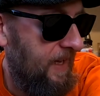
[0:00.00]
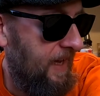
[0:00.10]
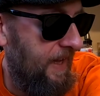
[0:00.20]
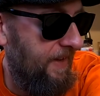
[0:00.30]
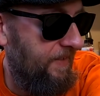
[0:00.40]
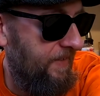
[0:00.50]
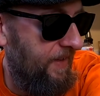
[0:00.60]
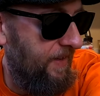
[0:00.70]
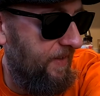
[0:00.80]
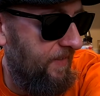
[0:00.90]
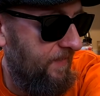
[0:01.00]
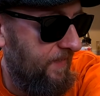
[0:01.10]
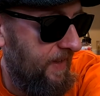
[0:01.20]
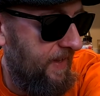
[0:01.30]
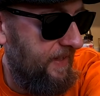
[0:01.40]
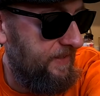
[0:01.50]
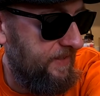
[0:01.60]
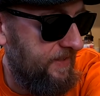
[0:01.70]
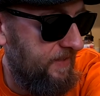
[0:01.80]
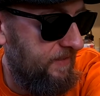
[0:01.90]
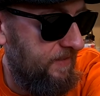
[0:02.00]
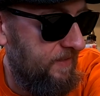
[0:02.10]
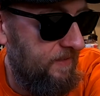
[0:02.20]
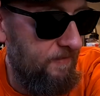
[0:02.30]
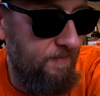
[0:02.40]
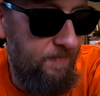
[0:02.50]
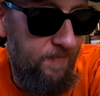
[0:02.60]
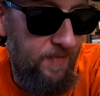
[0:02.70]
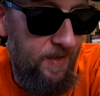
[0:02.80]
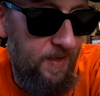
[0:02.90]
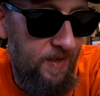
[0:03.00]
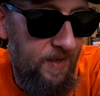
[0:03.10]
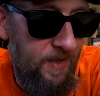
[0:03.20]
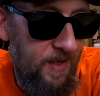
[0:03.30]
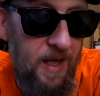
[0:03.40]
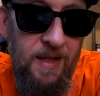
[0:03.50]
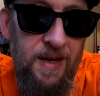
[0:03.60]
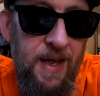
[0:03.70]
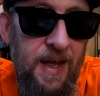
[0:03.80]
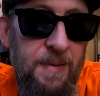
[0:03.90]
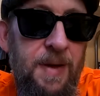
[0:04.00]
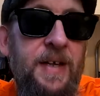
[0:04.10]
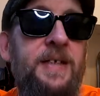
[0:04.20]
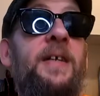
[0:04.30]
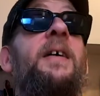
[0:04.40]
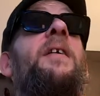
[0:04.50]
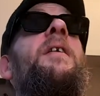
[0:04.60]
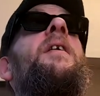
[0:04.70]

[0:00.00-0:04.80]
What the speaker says: I don't know. I just don't know. Hell in a handbasket.